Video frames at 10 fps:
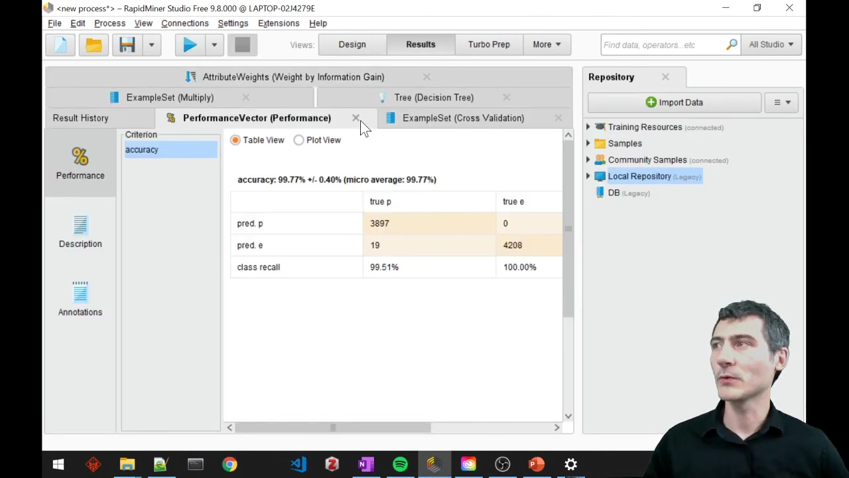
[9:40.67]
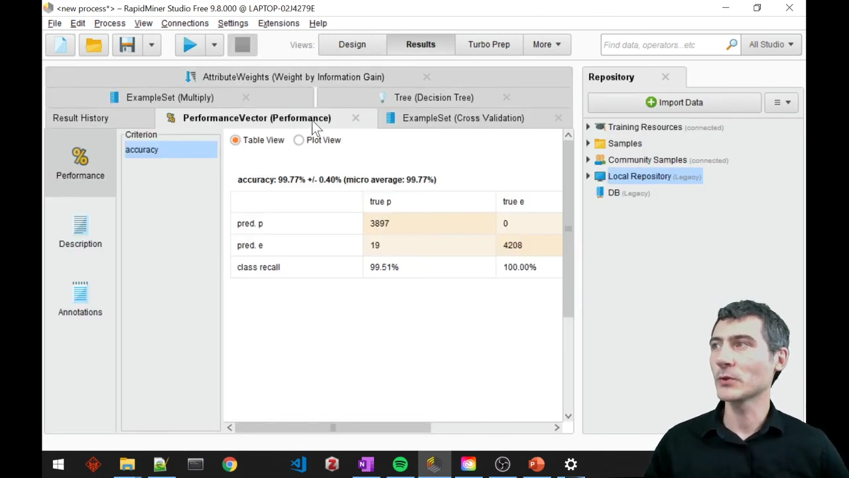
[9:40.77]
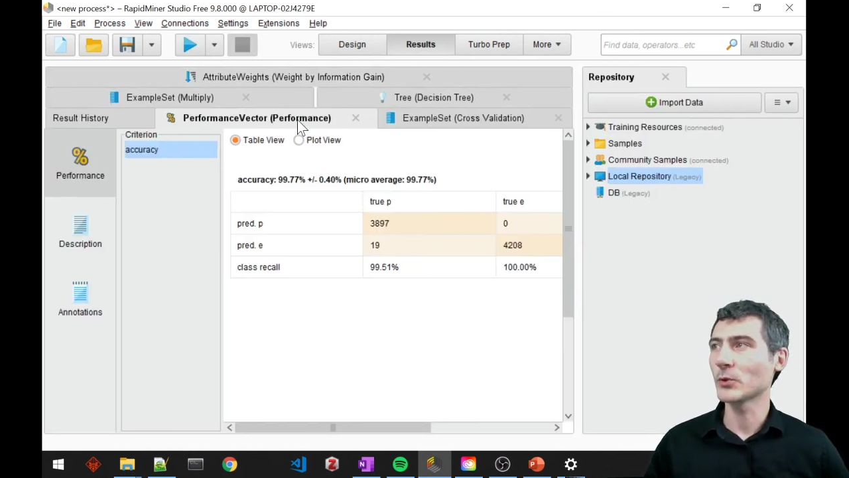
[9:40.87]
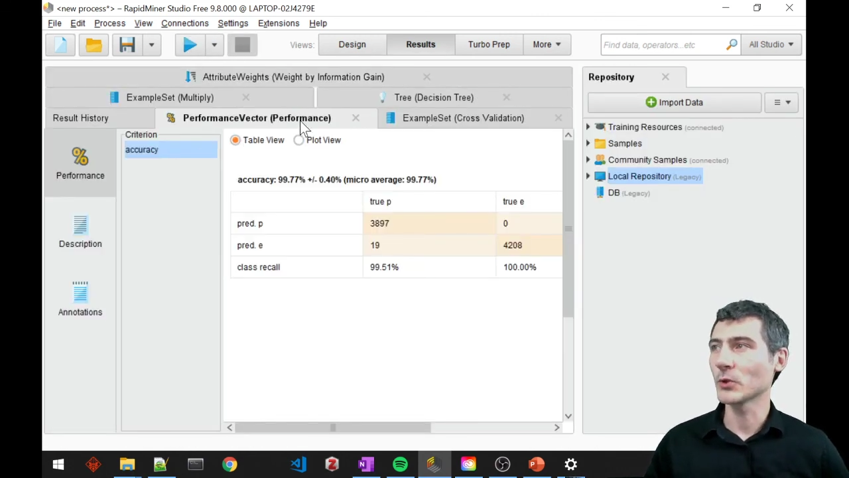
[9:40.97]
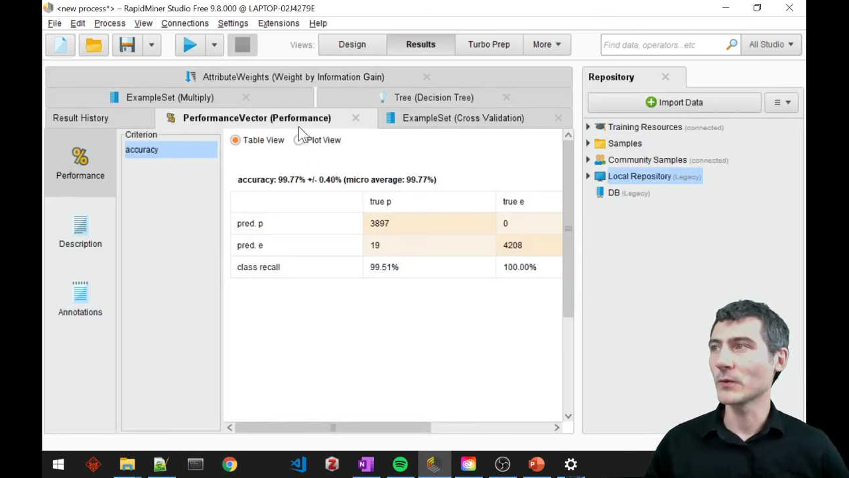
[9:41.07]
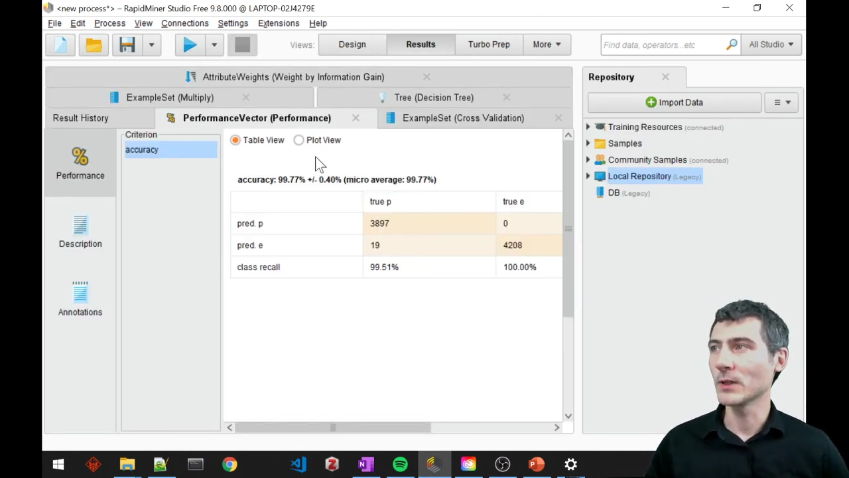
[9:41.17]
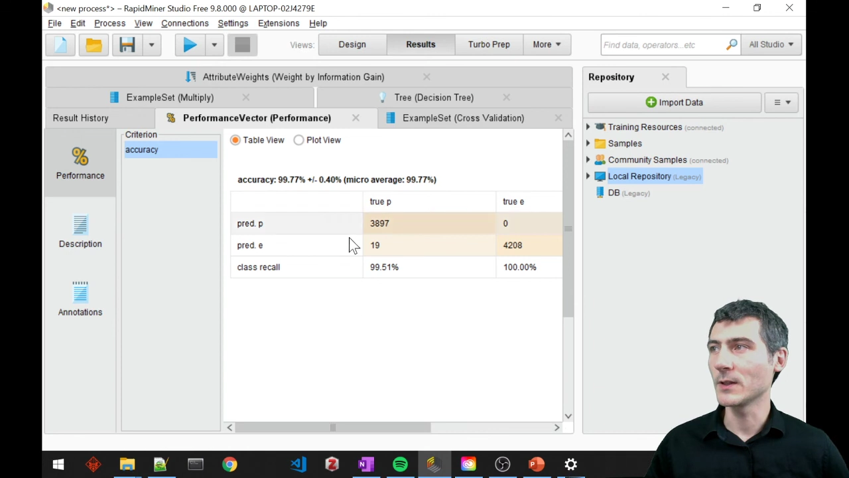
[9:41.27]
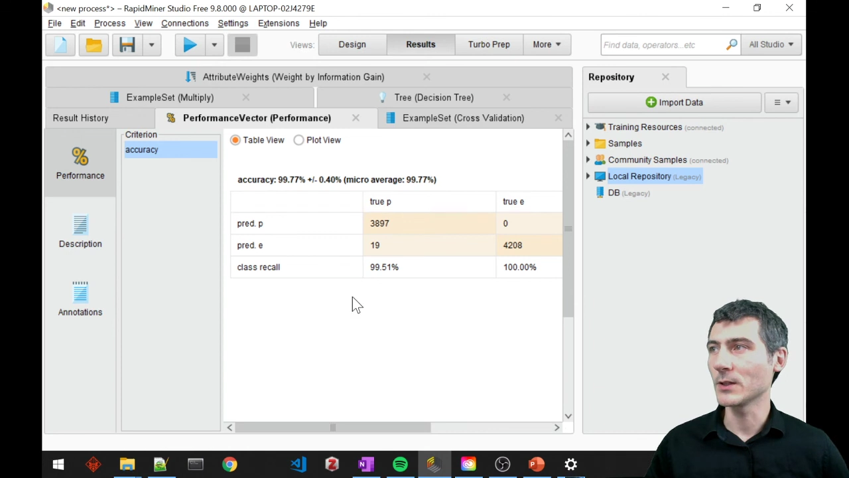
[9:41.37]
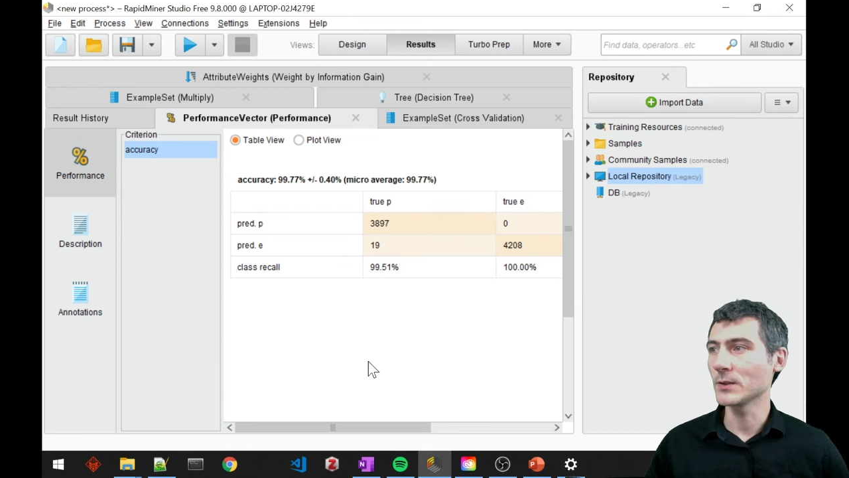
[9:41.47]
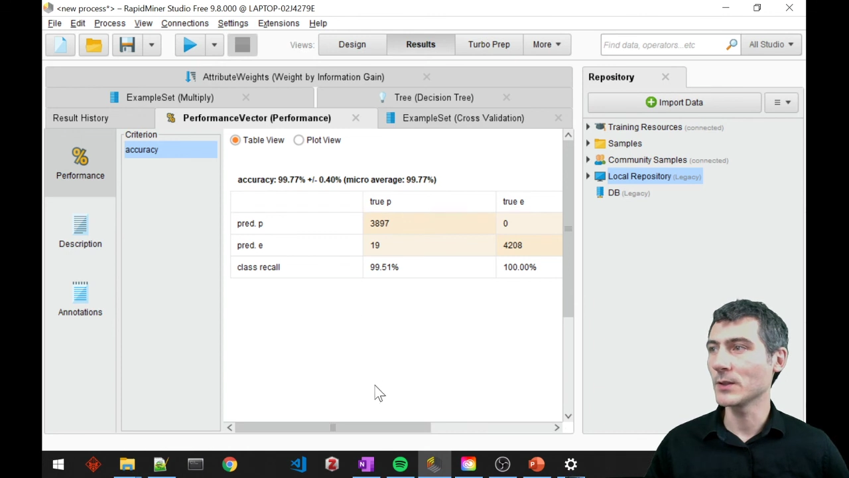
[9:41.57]
of the
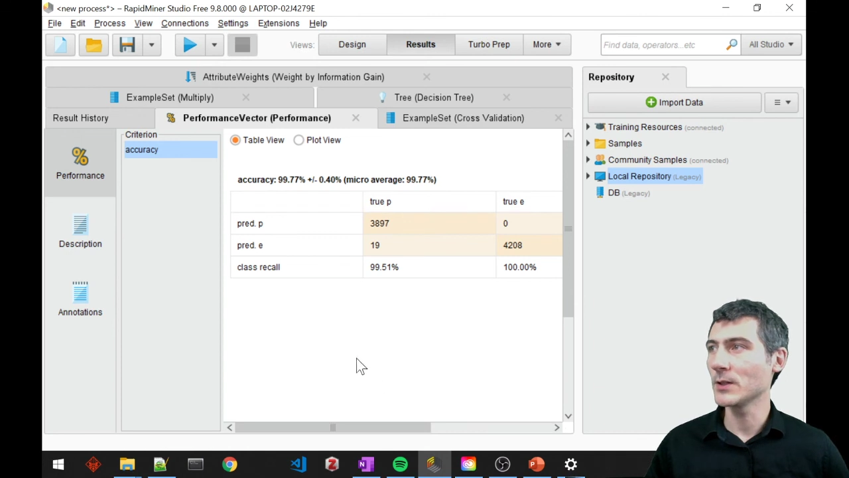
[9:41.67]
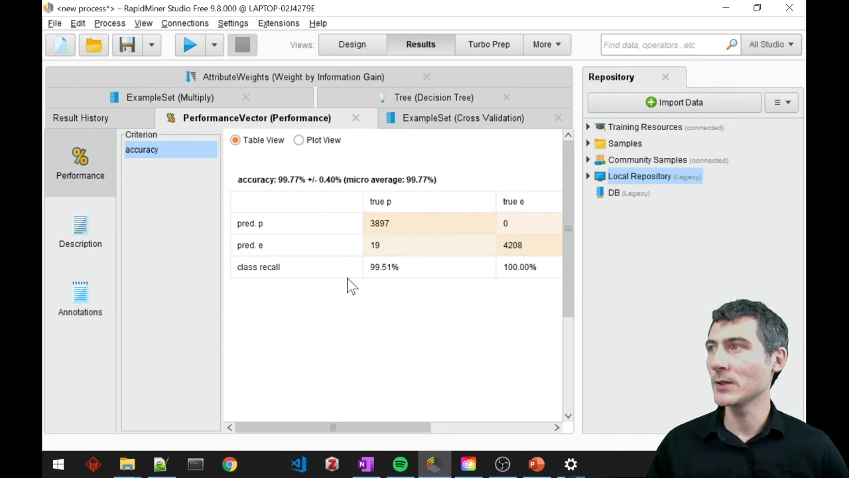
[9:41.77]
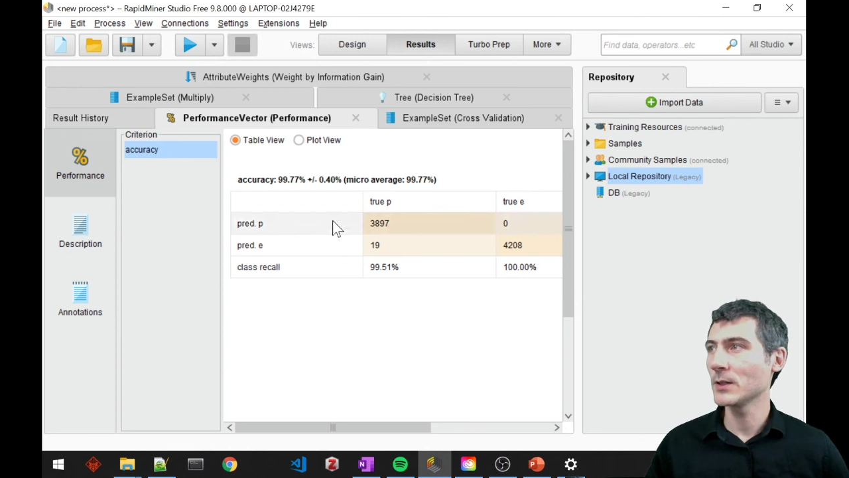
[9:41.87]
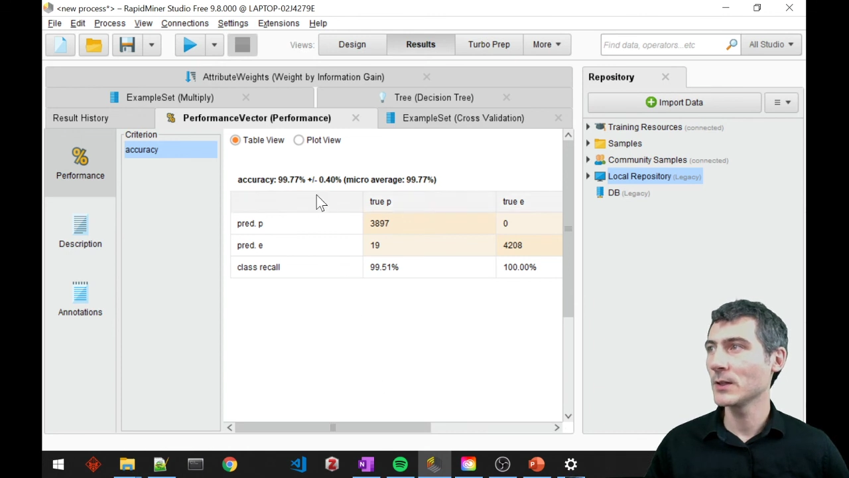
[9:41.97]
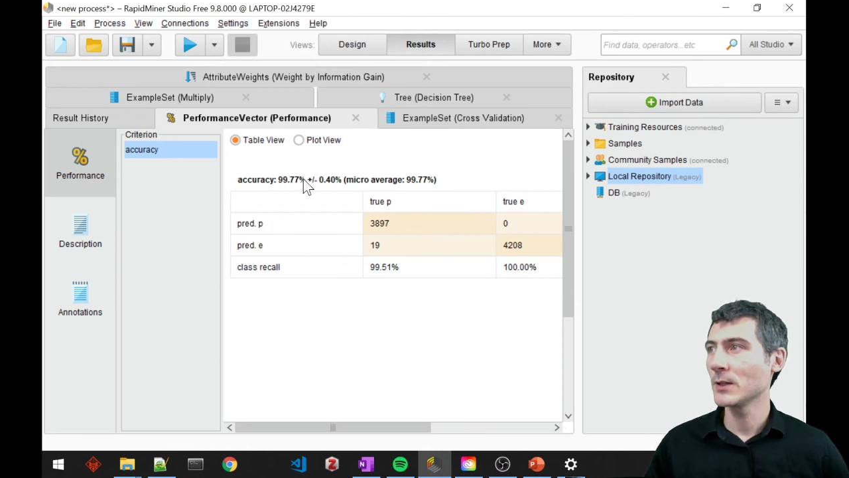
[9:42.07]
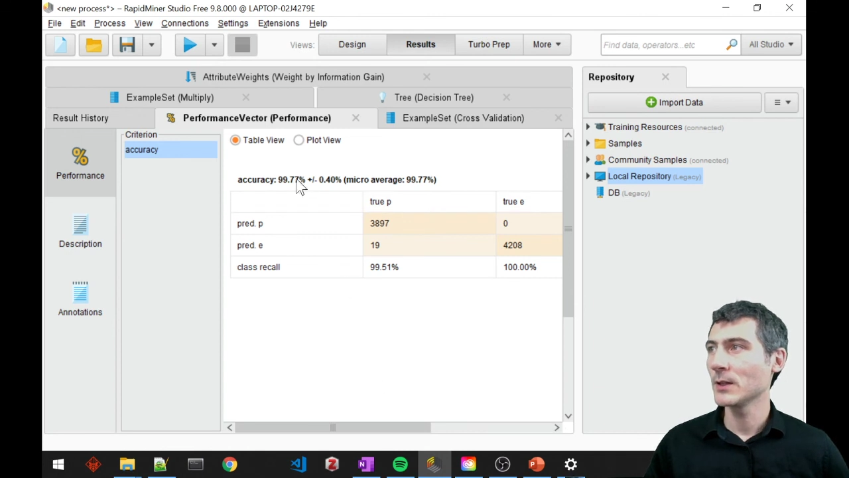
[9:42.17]
cross-validation here.